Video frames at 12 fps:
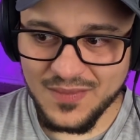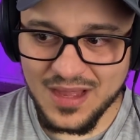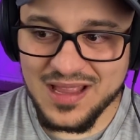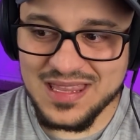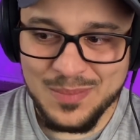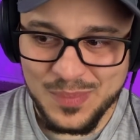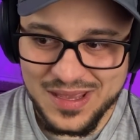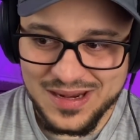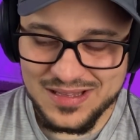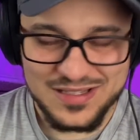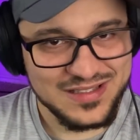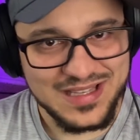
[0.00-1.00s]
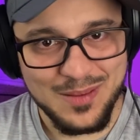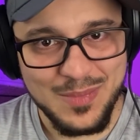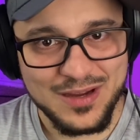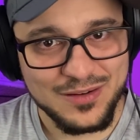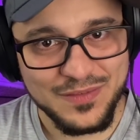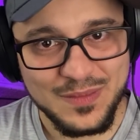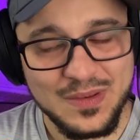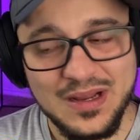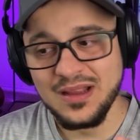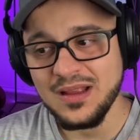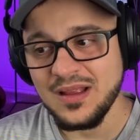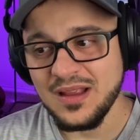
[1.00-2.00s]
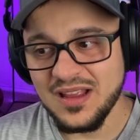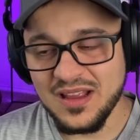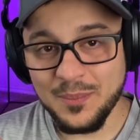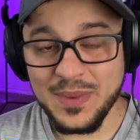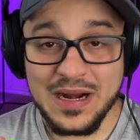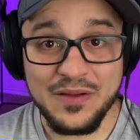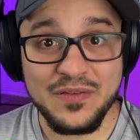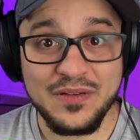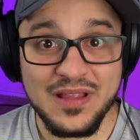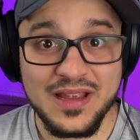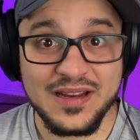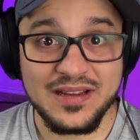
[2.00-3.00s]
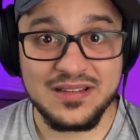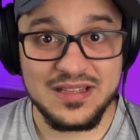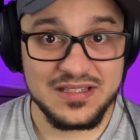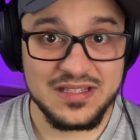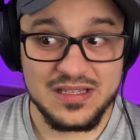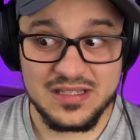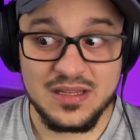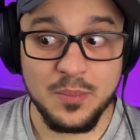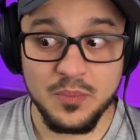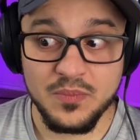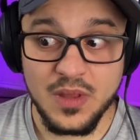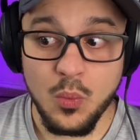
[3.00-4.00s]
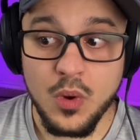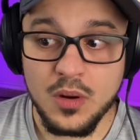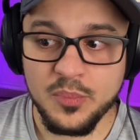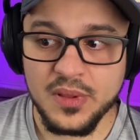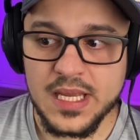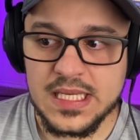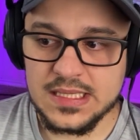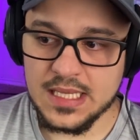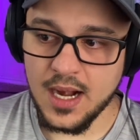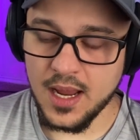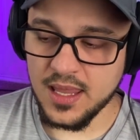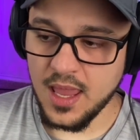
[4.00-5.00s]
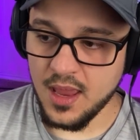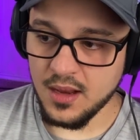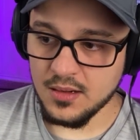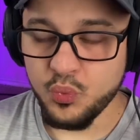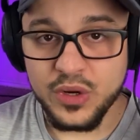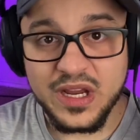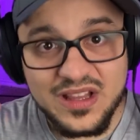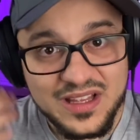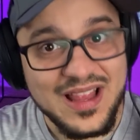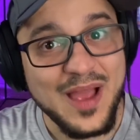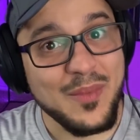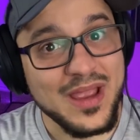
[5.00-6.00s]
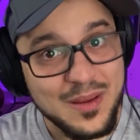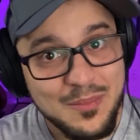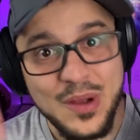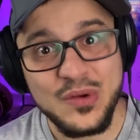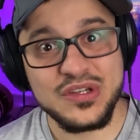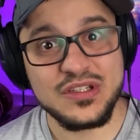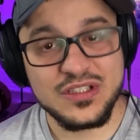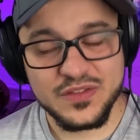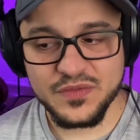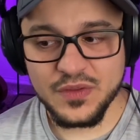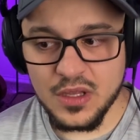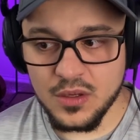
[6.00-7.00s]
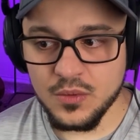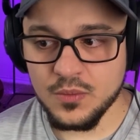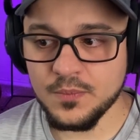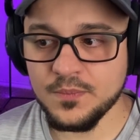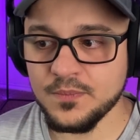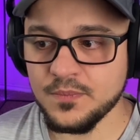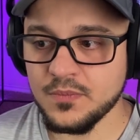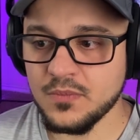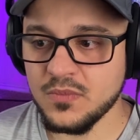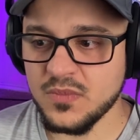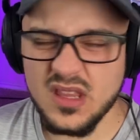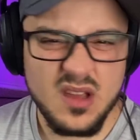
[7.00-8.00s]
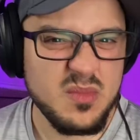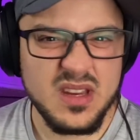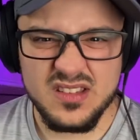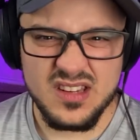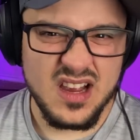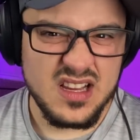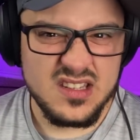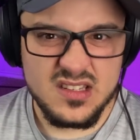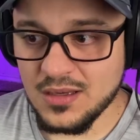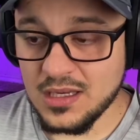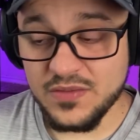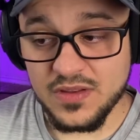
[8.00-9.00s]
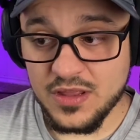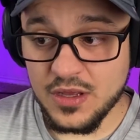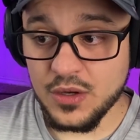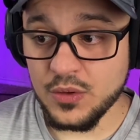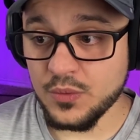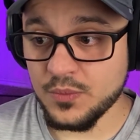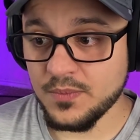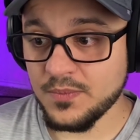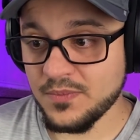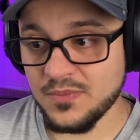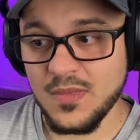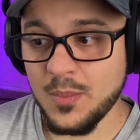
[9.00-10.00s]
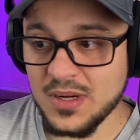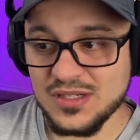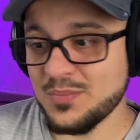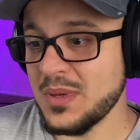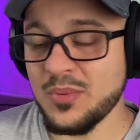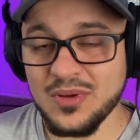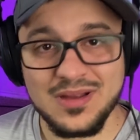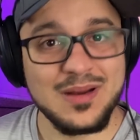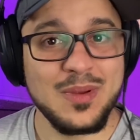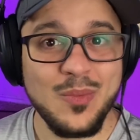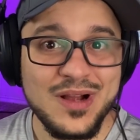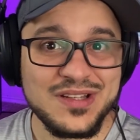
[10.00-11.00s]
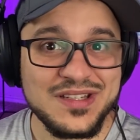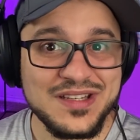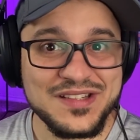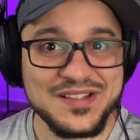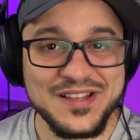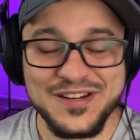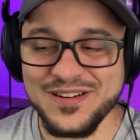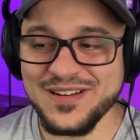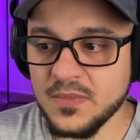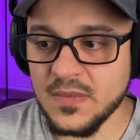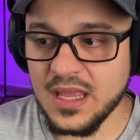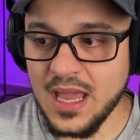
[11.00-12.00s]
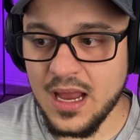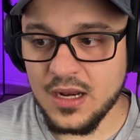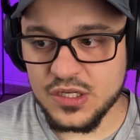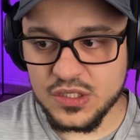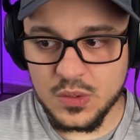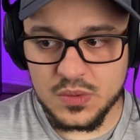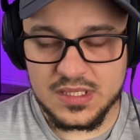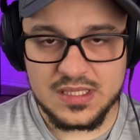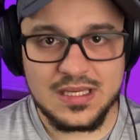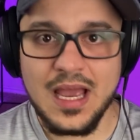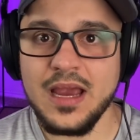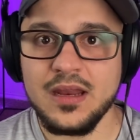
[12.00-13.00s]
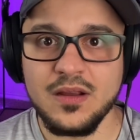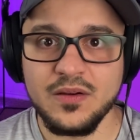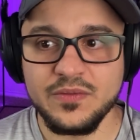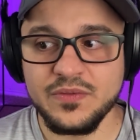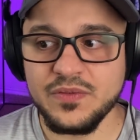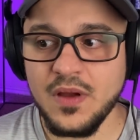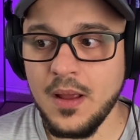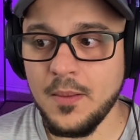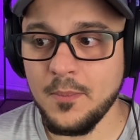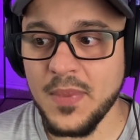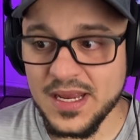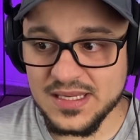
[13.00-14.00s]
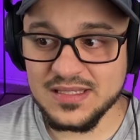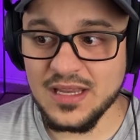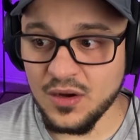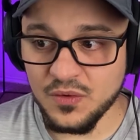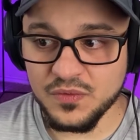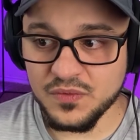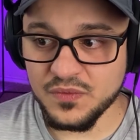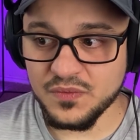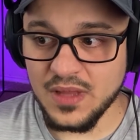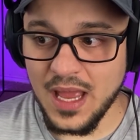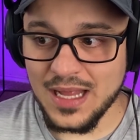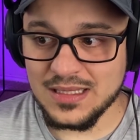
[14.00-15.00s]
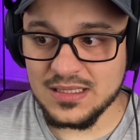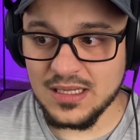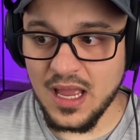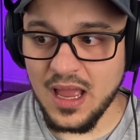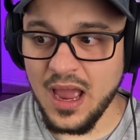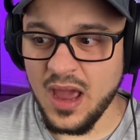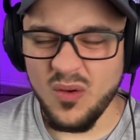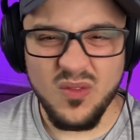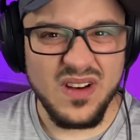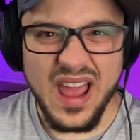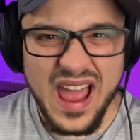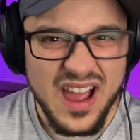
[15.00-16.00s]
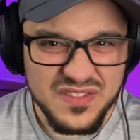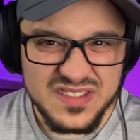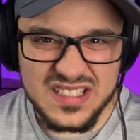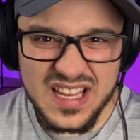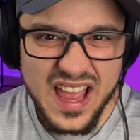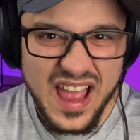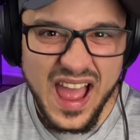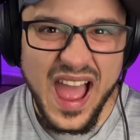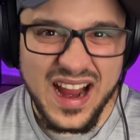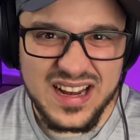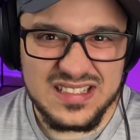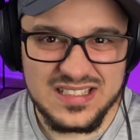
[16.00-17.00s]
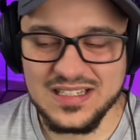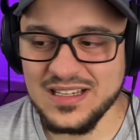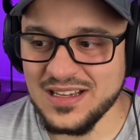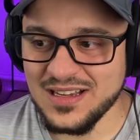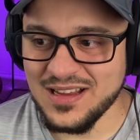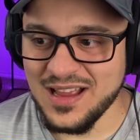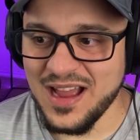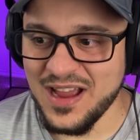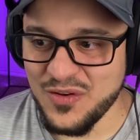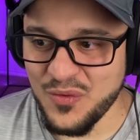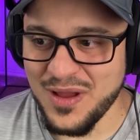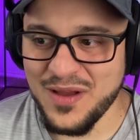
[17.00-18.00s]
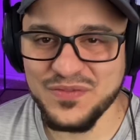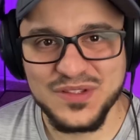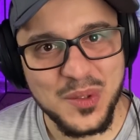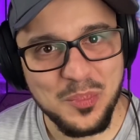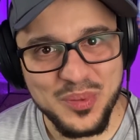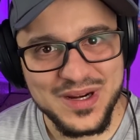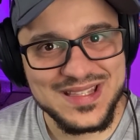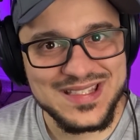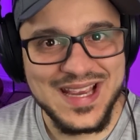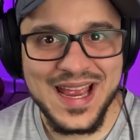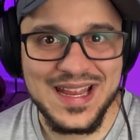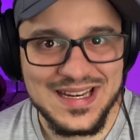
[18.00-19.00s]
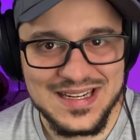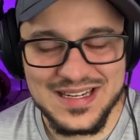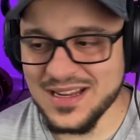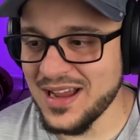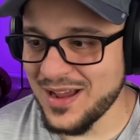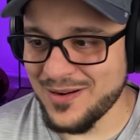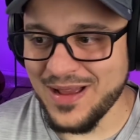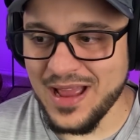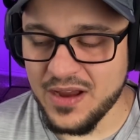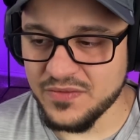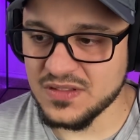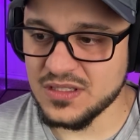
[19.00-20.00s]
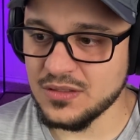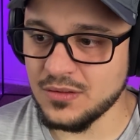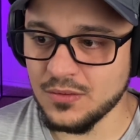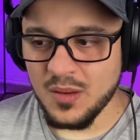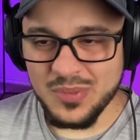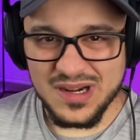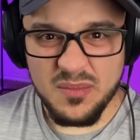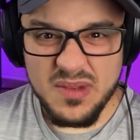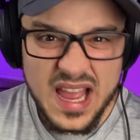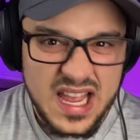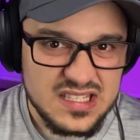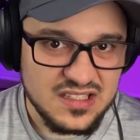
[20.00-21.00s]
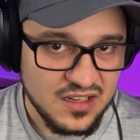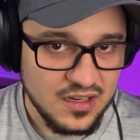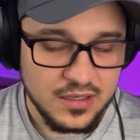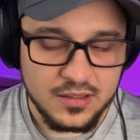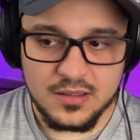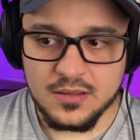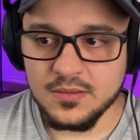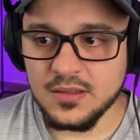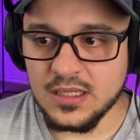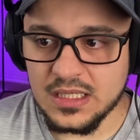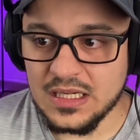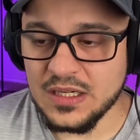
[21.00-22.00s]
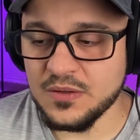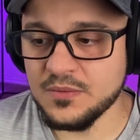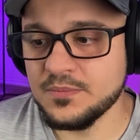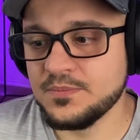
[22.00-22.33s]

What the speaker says: I keep hitting this damn microphone. But I feel like this is the one place that I can really let my emotions flow without being judged, even though a bunch of people are going to be watching this later on. It kind of shows a side of myself that I don't have to act. I don't have to pretend. I don't have to put a mask on, you know?